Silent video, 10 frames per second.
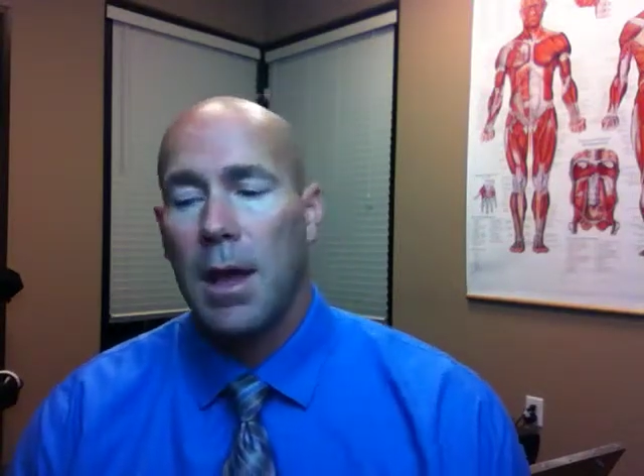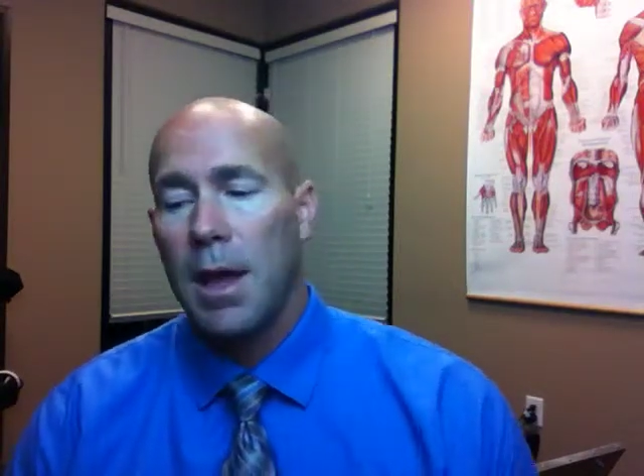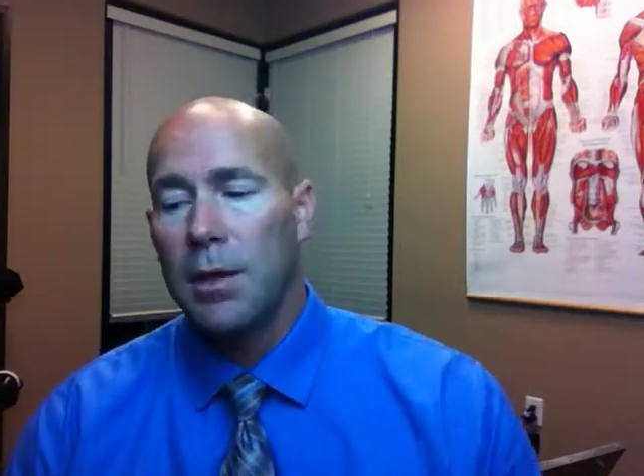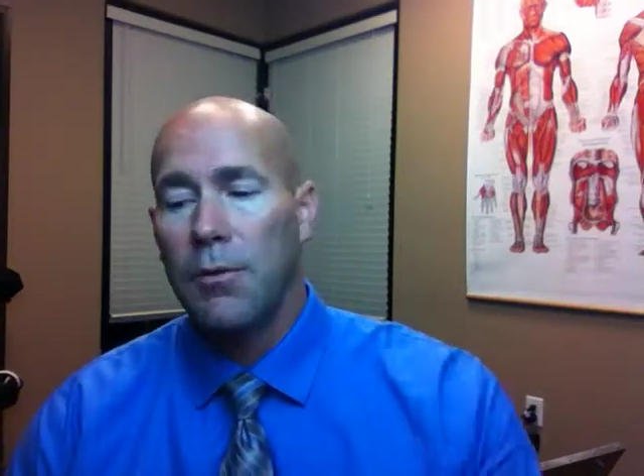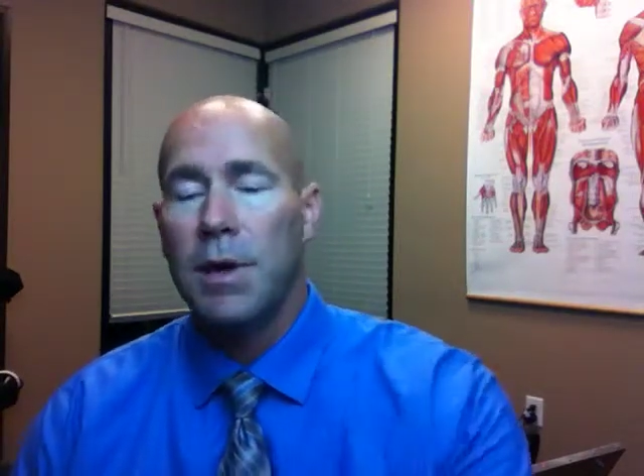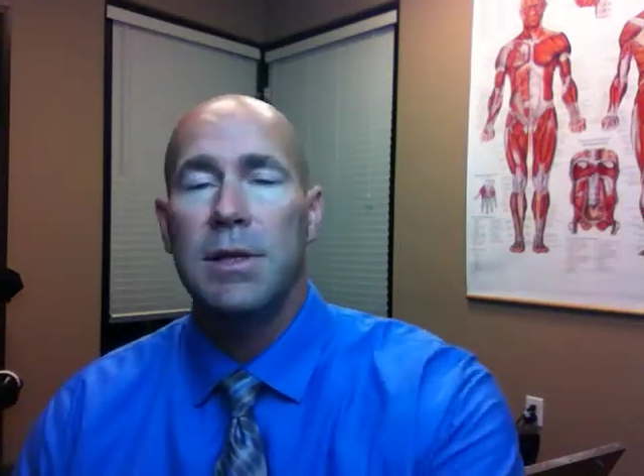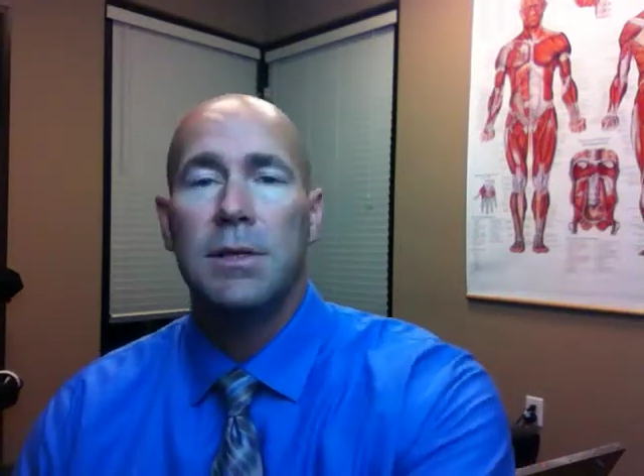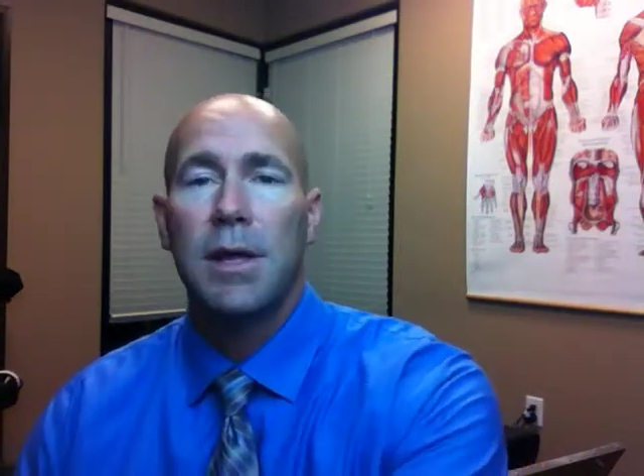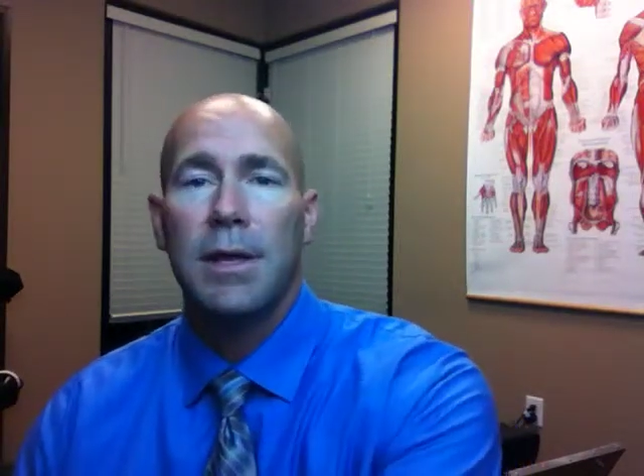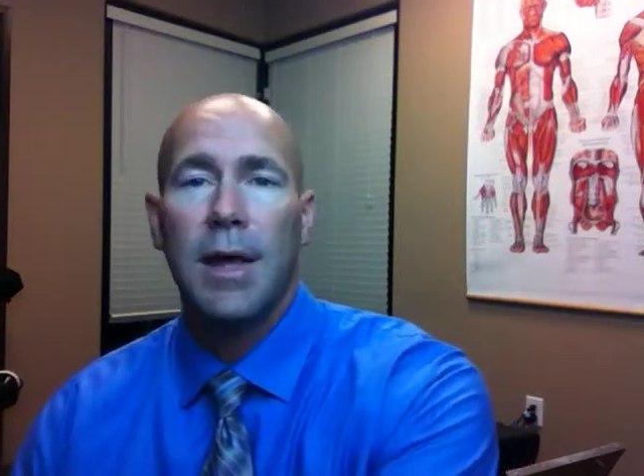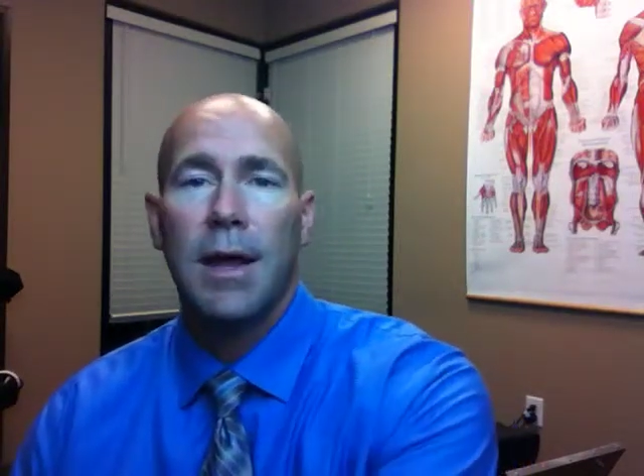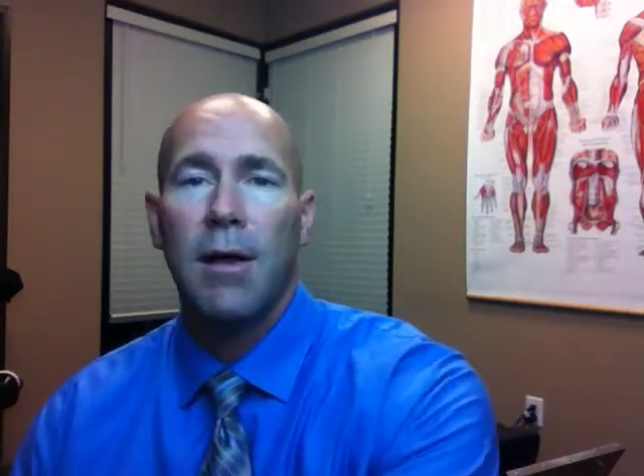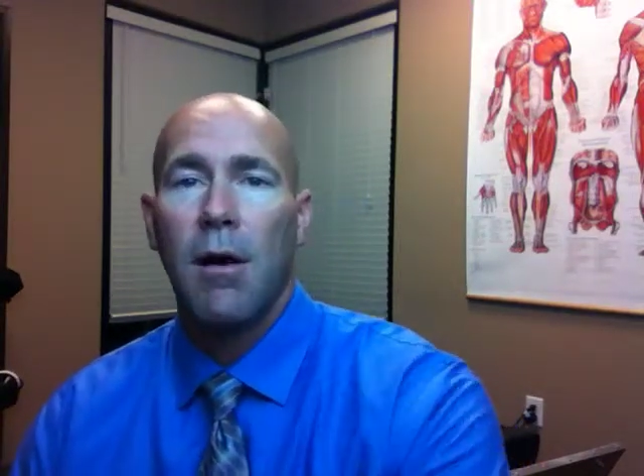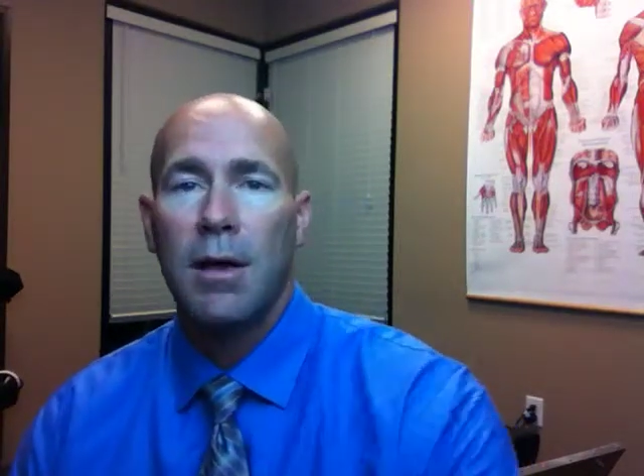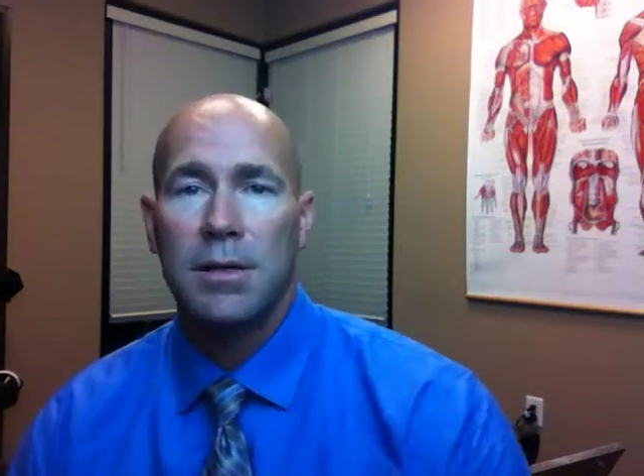And the reason that that
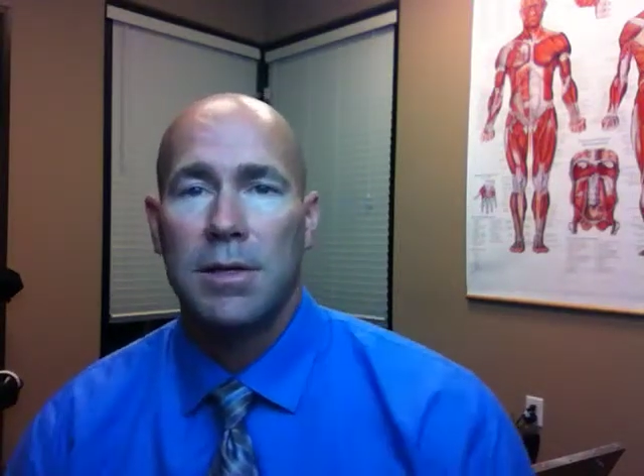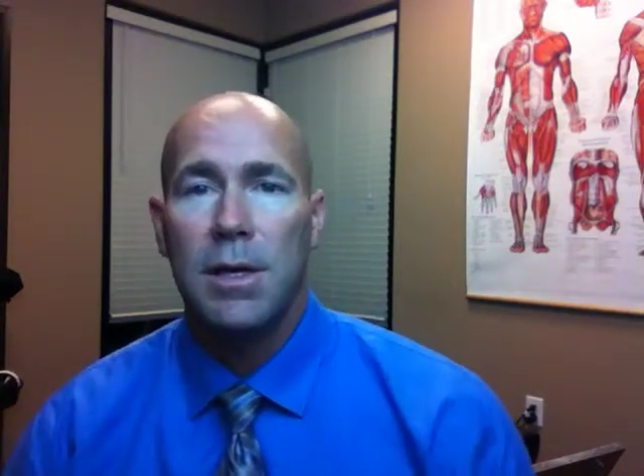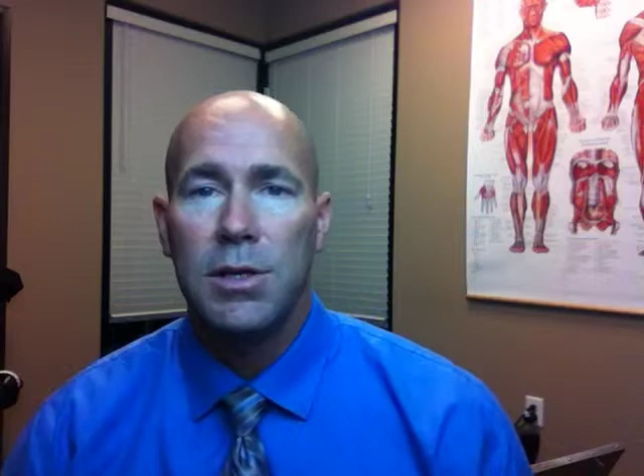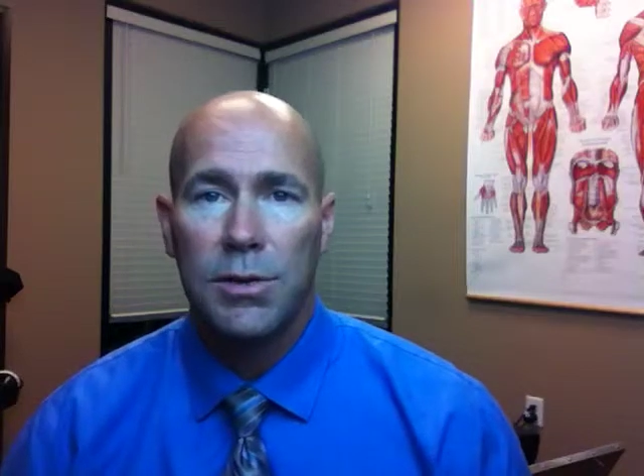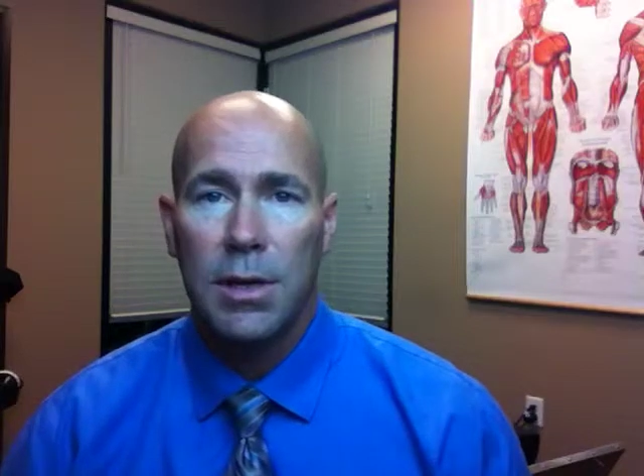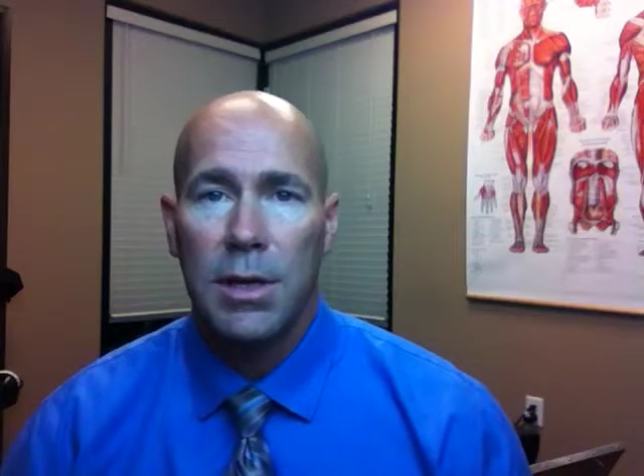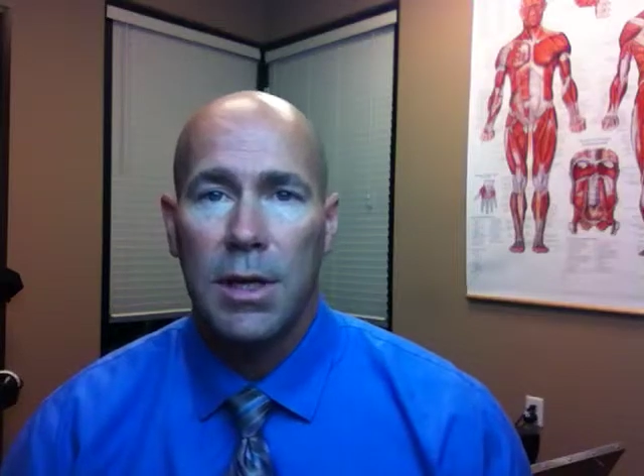causes injury